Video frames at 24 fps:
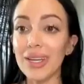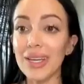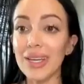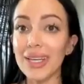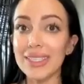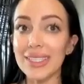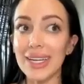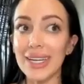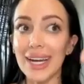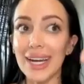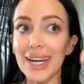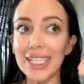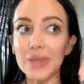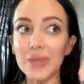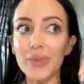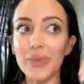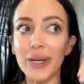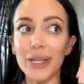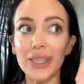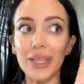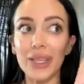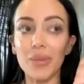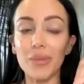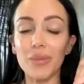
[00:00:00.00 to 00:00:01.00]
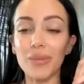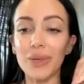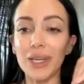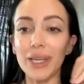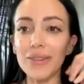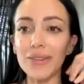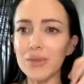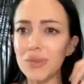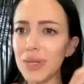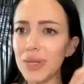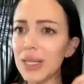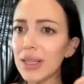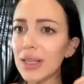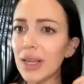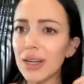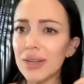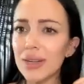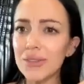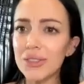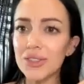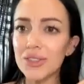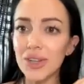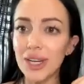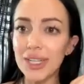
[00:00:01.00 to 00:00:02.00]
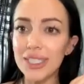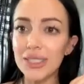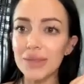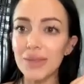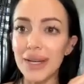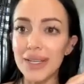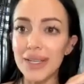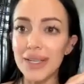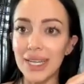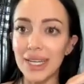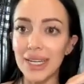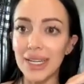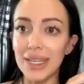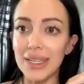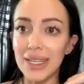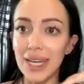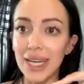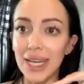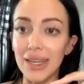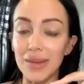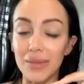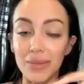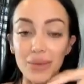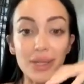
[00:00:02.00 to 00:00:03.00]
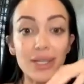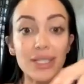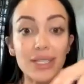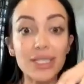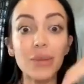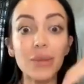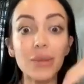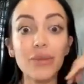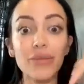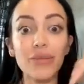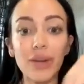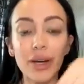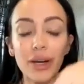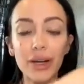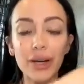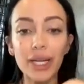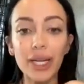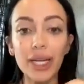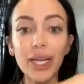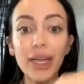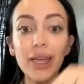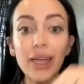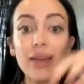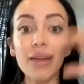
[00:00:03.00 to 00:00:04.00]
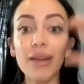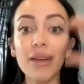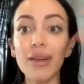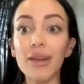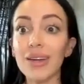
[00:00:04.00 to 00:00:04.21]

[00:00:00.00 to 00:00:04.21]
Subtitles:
is an aspect that gives me a lot of stress in my day to day because I'm a very